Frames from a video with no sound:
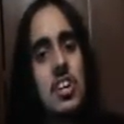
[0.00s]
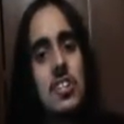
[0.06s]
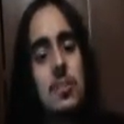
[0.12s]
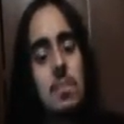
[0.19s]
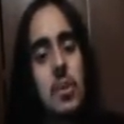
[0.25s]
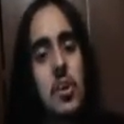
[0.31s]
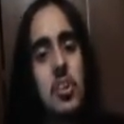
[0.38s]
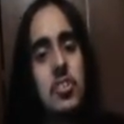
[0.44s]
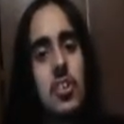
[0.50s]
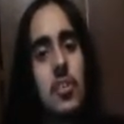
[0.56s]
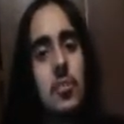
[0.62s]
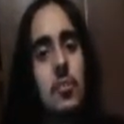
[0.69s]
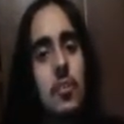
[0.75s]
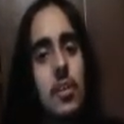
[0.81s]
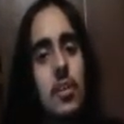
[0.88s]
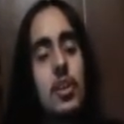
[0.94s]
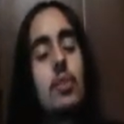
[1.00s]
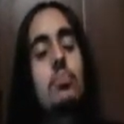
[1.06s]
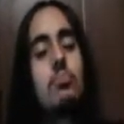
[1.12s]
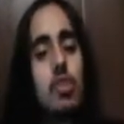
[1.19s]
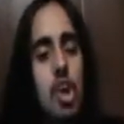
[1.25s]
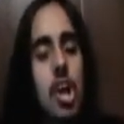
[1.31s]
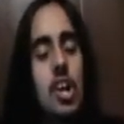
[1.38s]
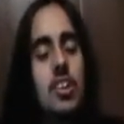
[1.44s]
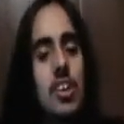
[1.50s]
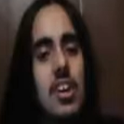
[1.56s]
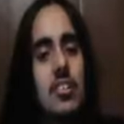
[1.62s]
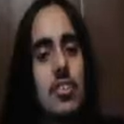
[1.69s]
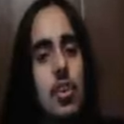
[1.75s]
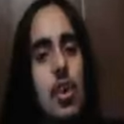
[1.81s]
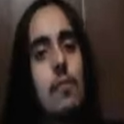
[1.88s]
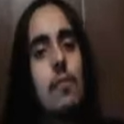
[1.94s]
parents of their progress
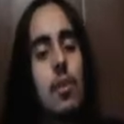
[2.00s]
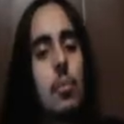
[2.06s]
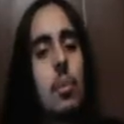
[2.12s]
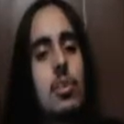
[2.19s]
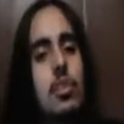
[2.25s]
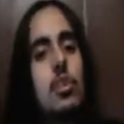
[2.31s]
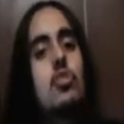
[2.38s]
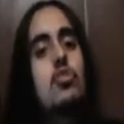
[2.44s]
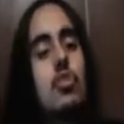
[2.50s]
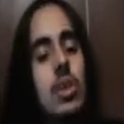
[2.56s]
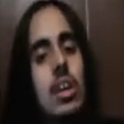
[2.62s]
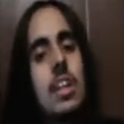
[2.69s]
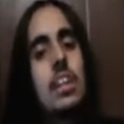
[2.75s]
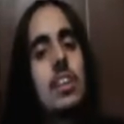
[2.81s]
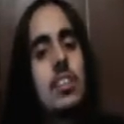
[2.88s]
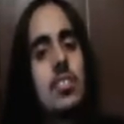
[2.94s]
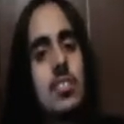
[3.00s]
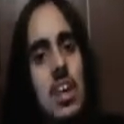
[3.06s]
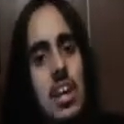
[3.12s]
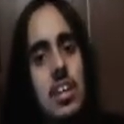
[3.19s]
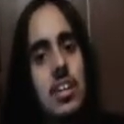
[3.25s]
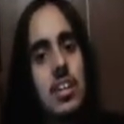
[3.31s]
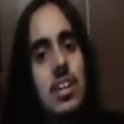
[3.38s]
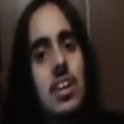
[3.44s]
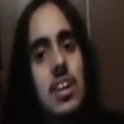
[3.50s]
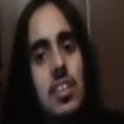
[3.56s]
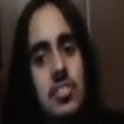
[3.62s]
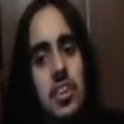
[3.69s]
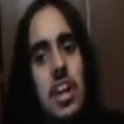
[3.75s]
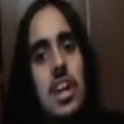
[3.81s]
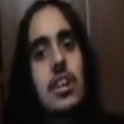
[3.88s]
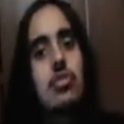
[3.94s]
so far, what they're doing in the
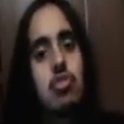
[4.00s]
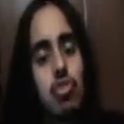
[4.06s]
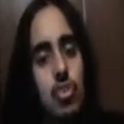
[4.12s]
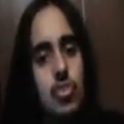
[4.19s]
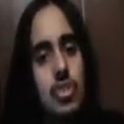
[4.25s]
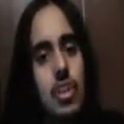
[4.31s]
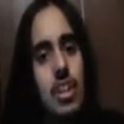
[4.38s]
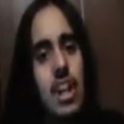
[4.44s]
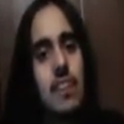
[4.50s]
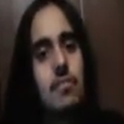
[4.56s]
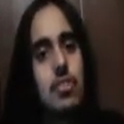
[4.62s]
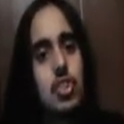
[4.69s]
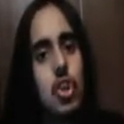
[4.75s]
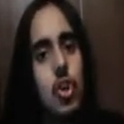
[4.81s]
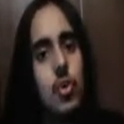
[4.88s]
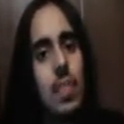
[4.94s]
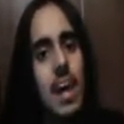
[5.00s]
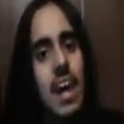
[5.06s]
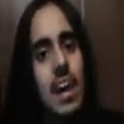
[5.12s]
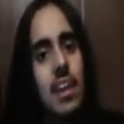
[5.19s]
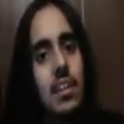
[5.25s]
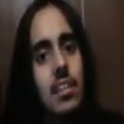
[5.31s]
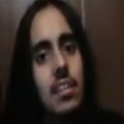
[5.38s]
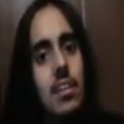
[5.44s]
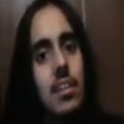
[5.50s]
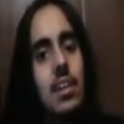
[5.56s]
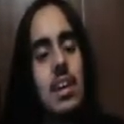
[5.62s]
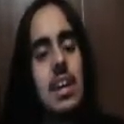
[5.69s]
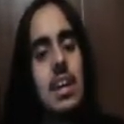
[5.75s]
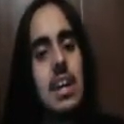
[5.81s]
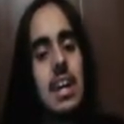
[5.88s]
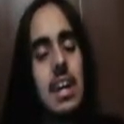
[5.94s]
10-day cruise. They never show that.
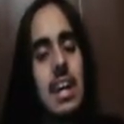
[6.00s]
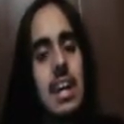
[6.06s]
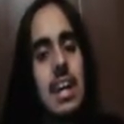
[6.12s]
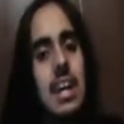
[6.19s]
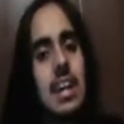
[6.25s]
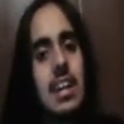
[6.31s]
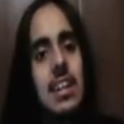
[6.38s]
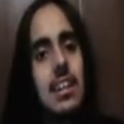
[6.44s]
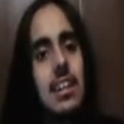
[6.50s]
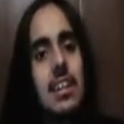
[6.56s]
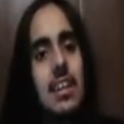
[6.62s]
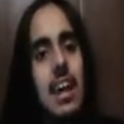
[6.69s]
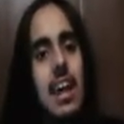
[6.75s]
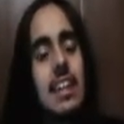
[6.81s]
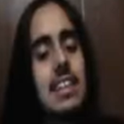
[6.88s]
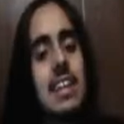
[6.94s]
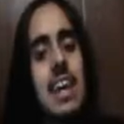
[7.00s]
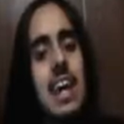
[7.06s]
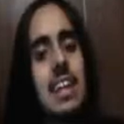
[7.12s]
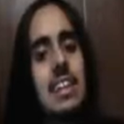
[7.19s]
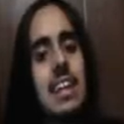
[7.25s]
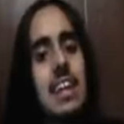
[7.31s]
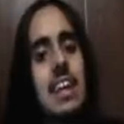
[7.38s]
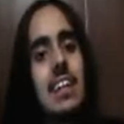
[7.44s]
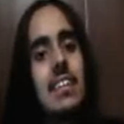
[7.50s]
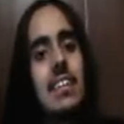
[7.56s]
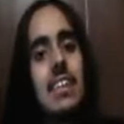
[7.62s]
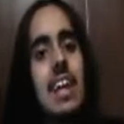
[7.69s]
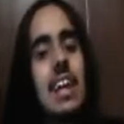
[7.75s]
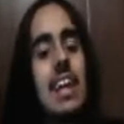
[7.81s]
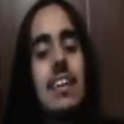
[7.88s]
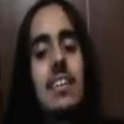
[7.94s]
And at the end,
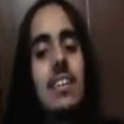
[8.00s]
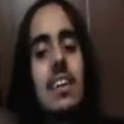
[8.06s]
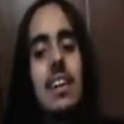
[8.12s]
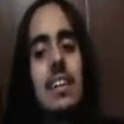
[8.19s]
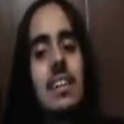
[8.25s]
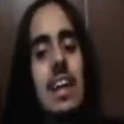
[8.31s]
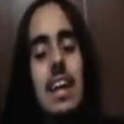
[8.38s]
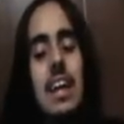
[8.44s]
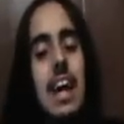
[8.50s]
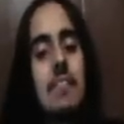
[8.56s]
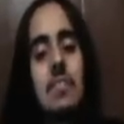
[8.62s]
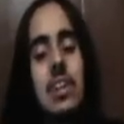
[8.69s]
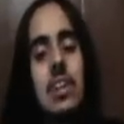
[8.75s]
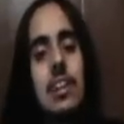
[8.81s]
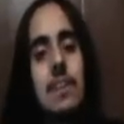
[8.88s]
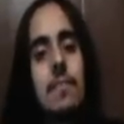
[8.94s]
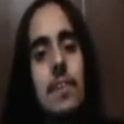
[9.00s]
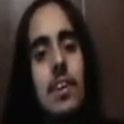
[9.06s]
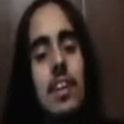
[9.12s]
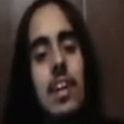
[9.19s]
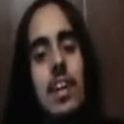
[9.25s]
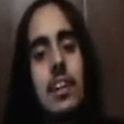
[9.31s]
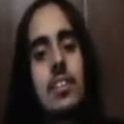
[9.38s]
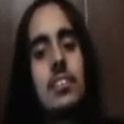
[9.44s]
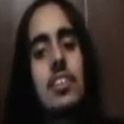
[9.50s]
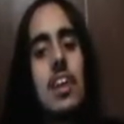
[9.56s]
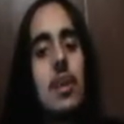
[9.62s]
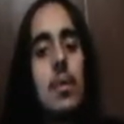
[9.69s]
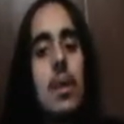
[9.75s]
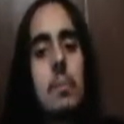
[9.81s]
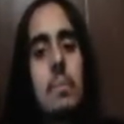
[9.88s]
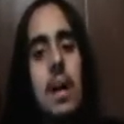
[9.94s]
they have a cliffhanger. Like, did they
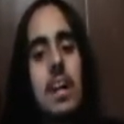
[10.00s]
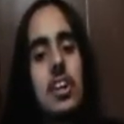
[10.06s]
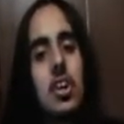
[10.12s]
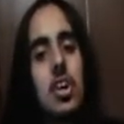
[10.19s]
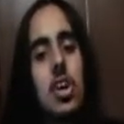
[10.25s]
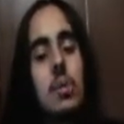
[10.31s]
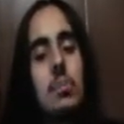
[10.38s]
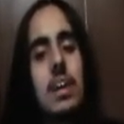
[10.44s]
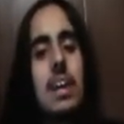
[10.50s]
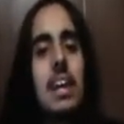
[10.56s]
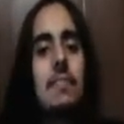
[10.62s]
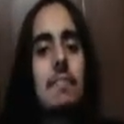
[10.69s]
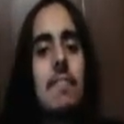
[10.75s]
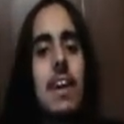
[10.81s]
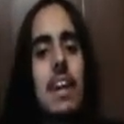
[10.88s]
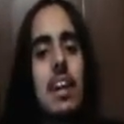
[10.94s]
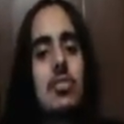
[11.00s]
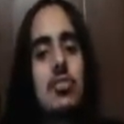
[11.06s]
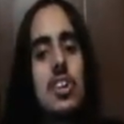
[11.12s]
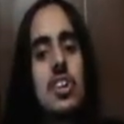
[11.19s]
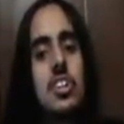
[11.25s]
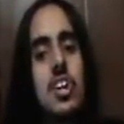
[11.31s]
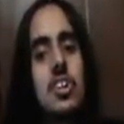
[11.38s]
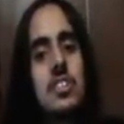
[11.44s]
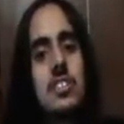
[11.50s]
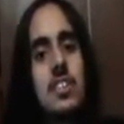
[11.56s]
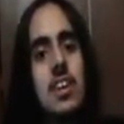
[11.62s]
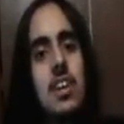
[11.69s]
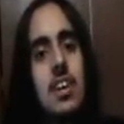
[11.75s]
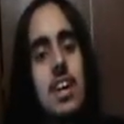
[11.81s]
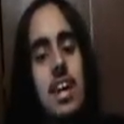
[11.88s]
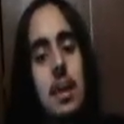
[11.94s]
went back home? Did they find out Drake and Josh
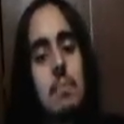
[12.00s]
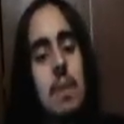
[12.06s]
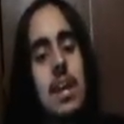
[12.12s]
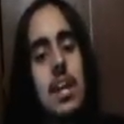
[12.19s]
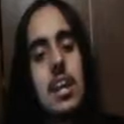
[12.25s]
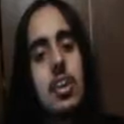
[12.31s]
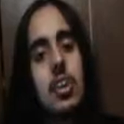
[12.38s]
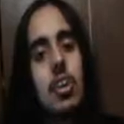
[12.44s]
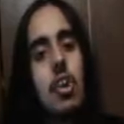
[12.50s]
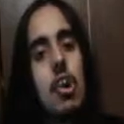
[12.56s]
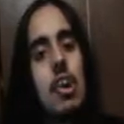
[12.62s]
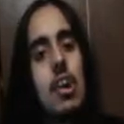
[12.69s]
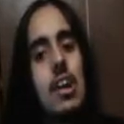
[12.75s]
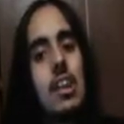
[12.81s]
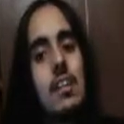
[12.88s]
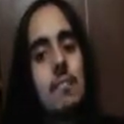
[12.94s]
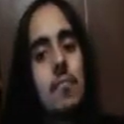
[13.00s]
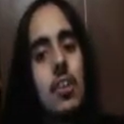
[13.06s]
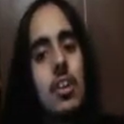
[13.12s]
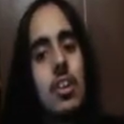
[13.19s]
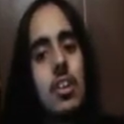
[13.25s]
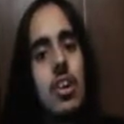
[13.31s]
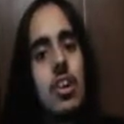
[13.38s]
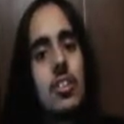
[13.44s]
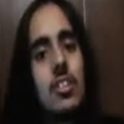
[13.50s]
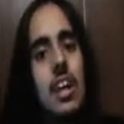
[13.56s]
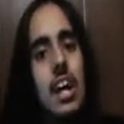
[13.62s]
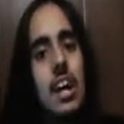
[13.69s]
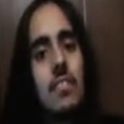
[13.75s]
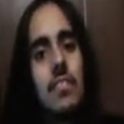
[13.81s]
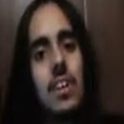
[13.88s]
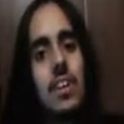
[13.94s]
and Megan are gone for a long
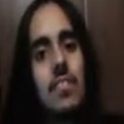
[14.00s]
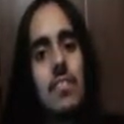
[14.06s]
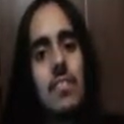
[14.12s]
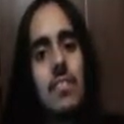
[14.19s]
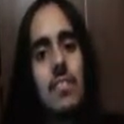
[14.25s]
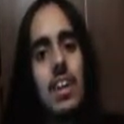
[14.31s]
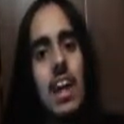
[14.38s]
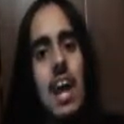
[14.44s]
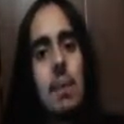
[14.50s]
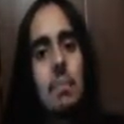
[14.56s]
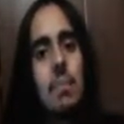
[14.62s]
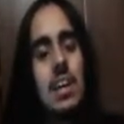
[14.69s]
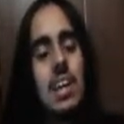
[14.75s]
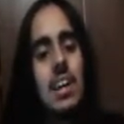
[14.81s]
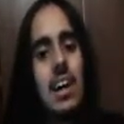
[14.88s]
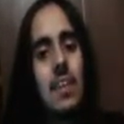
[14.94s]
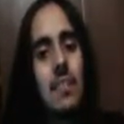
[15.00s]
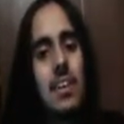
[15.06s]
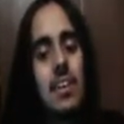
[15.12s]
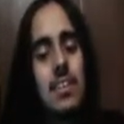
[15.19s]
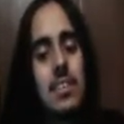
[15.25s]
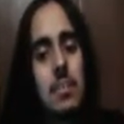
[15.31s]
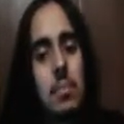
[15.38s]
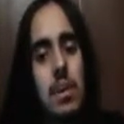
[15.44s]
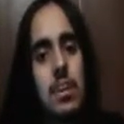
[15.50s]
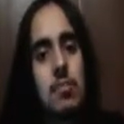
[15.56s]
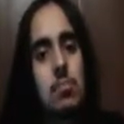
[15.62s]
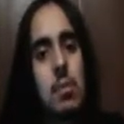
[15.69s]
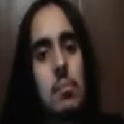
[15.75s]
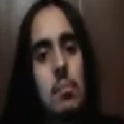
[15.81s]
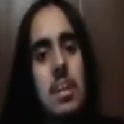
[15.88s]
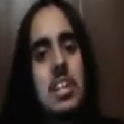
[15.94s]
time? Like, what happened? I want some
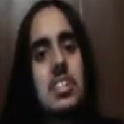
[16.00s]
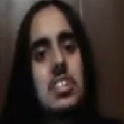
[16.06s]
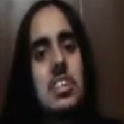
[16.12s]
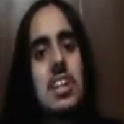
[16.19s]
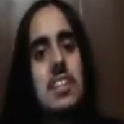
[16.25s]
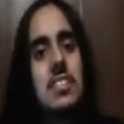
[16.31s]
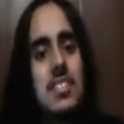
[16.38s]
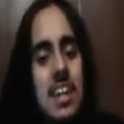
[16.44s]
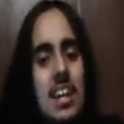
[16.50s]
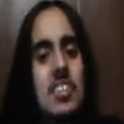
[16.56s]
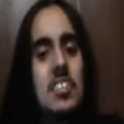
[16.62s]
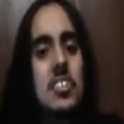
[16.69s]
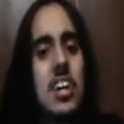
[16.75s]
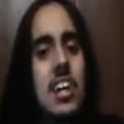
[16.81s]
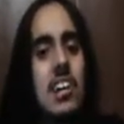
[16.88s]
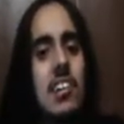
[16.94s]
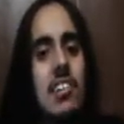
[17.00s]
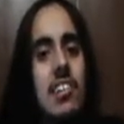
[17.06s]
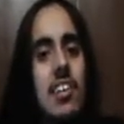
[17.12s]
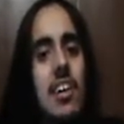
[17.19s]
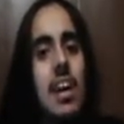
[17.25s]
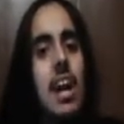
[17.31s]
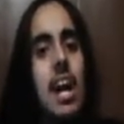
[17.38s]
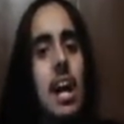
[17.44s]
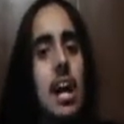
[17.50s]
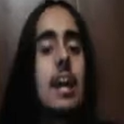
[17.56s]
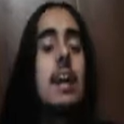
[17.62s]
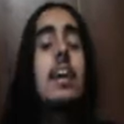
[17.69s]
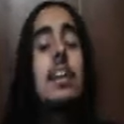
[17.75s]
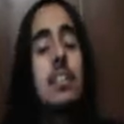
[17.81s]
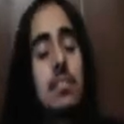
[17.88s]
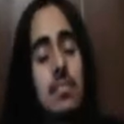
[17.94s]
explanation, Dan Schneider.
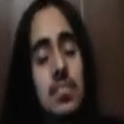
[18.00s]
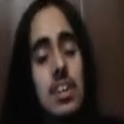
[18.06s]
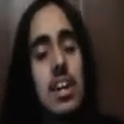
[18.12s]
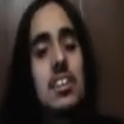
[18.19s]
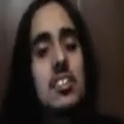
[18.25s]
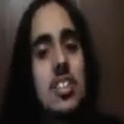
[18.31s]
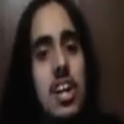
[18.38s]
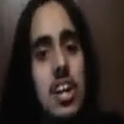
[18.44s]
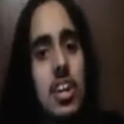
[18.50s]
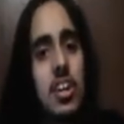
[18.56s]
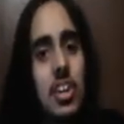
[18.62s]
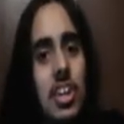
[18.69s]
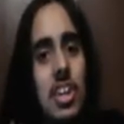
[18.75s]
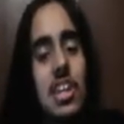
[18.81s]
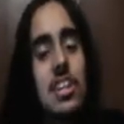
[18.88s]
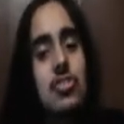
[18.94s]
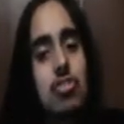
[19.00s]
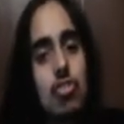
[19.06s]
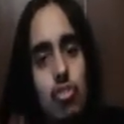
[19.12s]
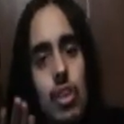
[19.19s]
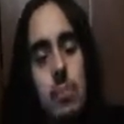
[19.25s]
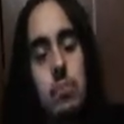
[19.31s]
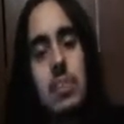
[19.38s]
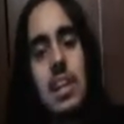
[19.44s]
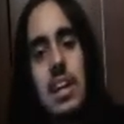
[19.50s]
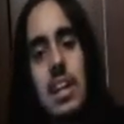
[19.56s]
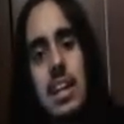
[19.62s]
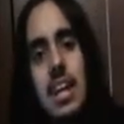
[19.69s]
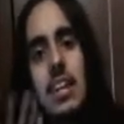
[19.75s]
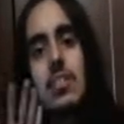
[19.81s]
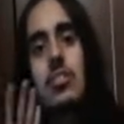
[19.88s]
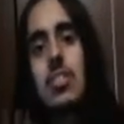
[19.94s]
And Dan Schneider, he
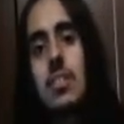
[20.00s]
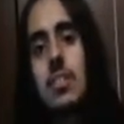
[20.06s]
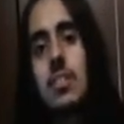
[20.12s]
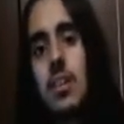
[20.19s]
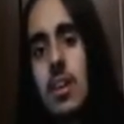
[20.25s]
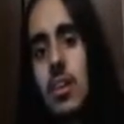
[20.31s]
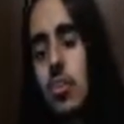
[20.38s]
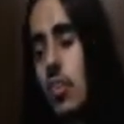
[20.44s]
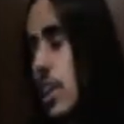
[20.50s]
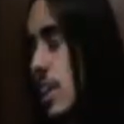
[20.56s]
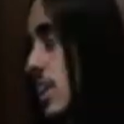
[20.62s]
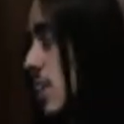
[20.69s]
screenplayed and created